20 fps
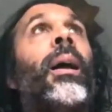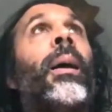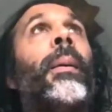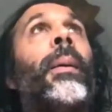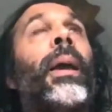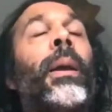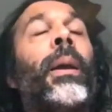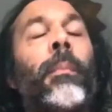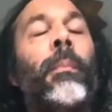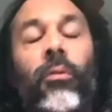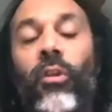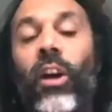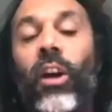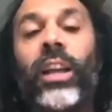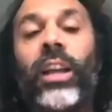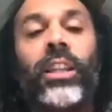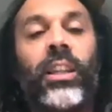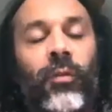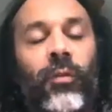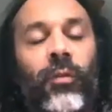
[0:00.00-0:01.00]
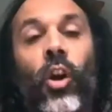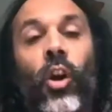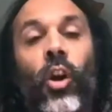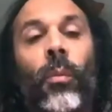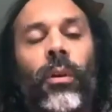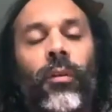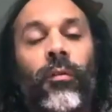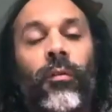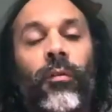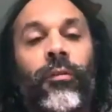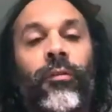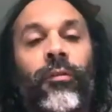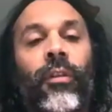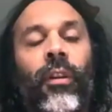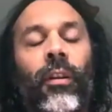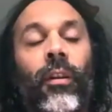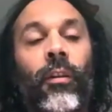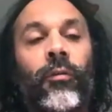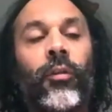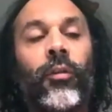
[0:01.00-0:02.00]
impressive job of
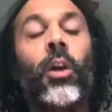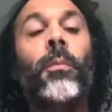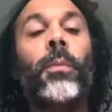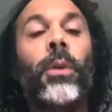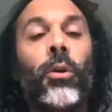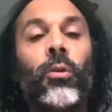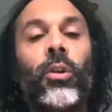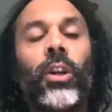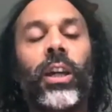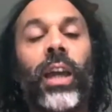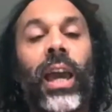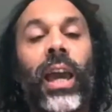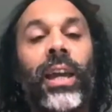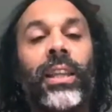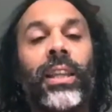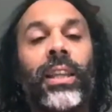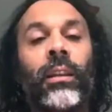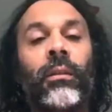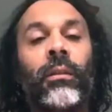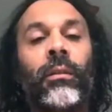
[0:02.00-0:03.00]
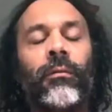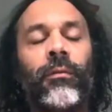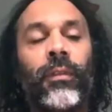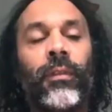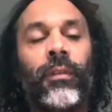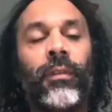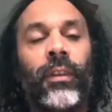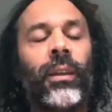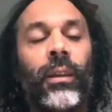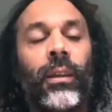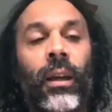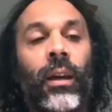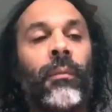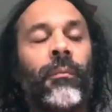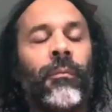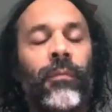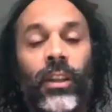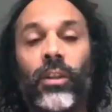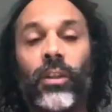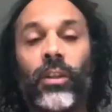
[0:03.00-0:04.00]
communicating
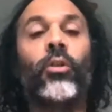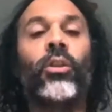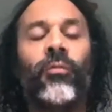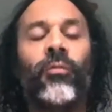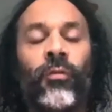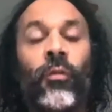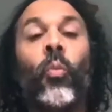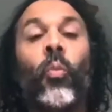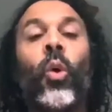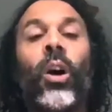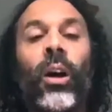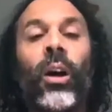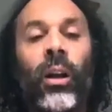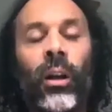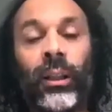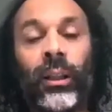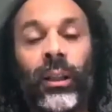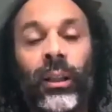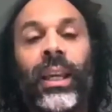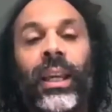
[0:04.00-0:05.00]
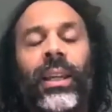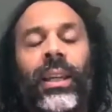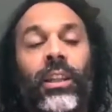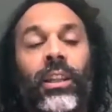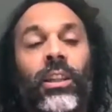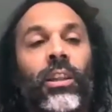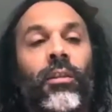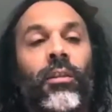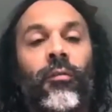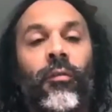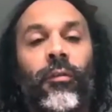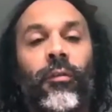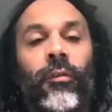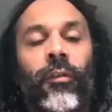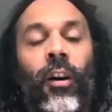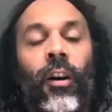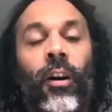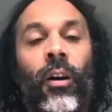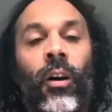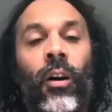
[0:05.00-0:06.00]
this ocean. The world is
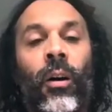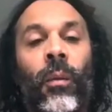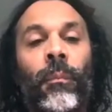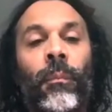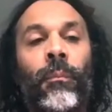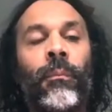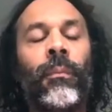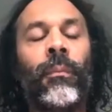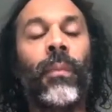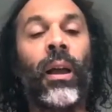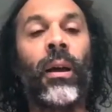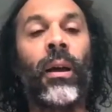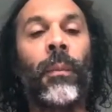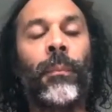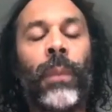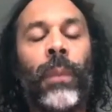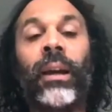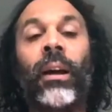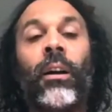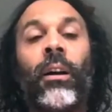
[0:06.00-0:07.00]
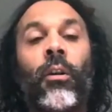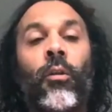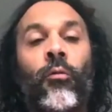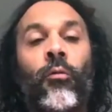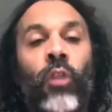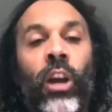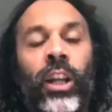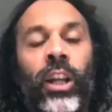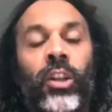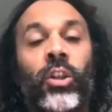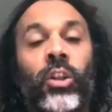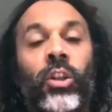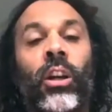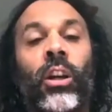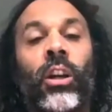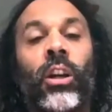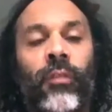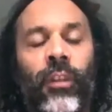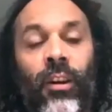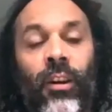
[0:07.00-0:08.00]
far bigger and richer
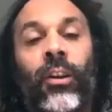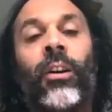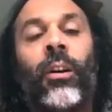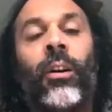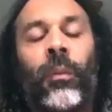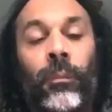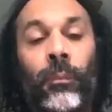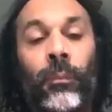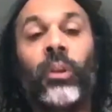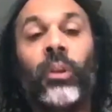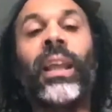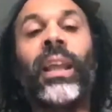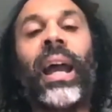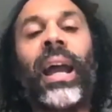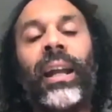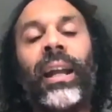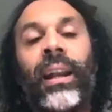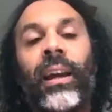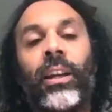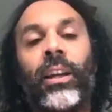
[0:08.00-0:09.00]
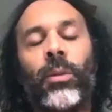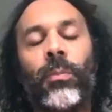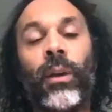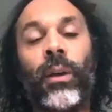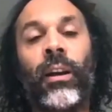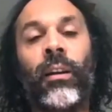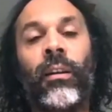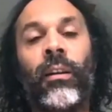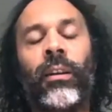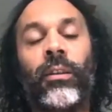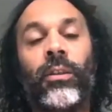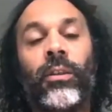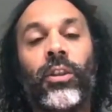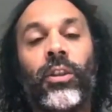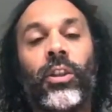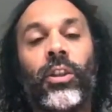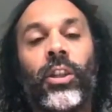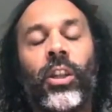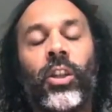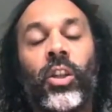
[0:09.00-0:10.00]
than our mundane experience
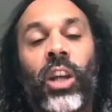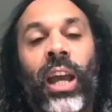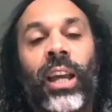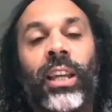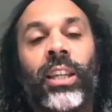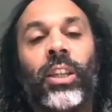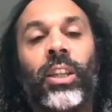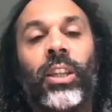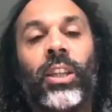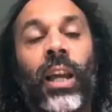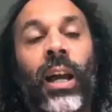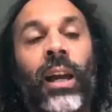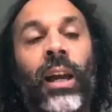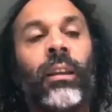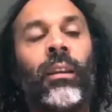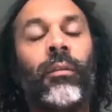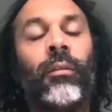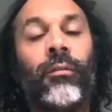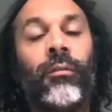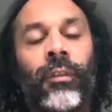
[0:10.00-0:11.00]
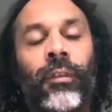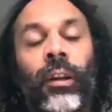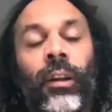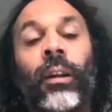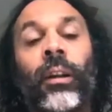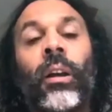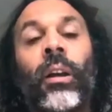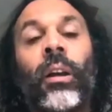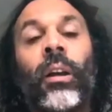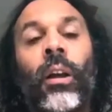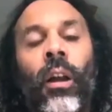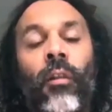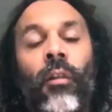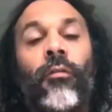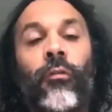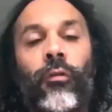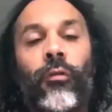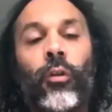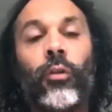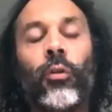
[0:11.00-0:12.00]
suggests, and that
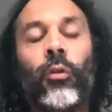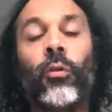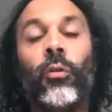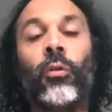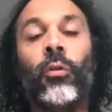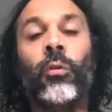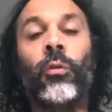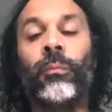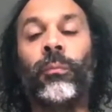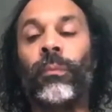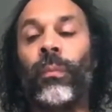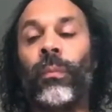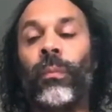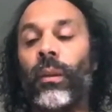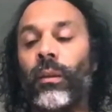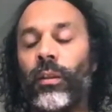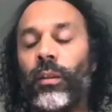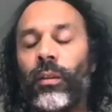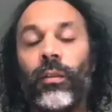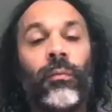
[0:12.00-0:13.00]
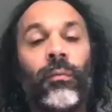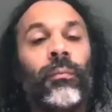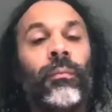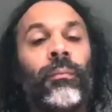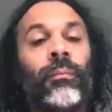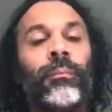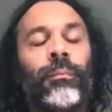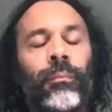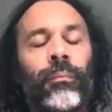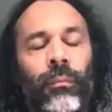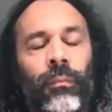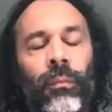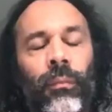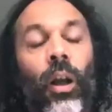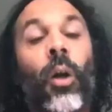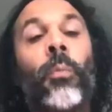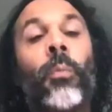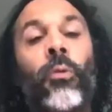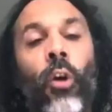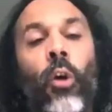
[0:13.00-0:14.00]
through
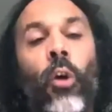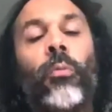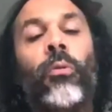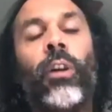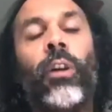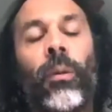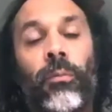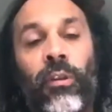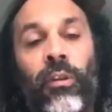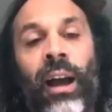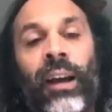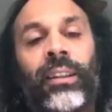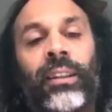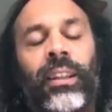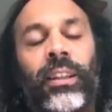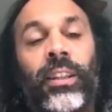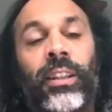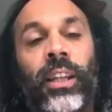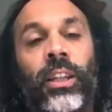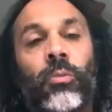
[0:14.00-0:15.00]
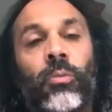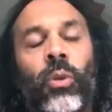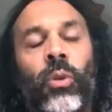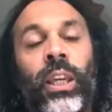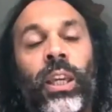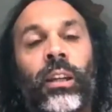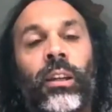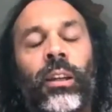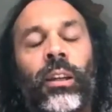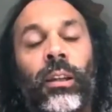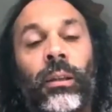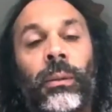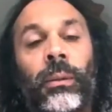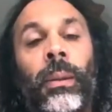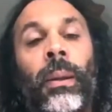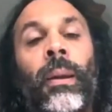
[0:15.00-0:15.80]
appropriate practices we can